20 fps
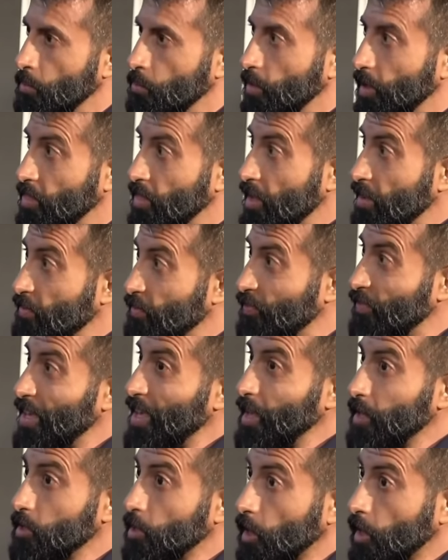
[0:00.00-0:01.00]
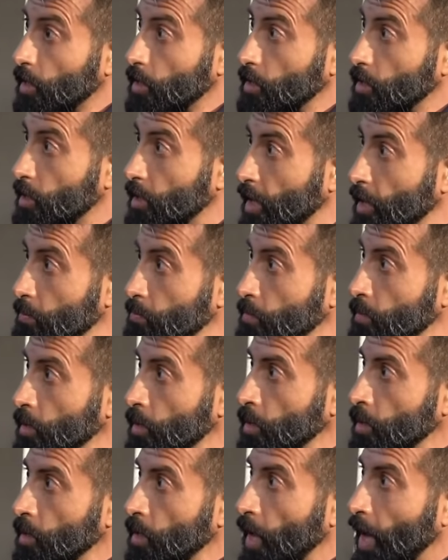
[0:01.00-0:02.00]
but they fail to condemn
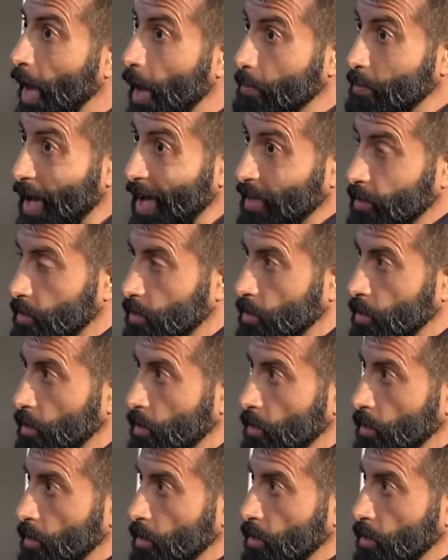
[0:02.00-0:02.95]
Hamas,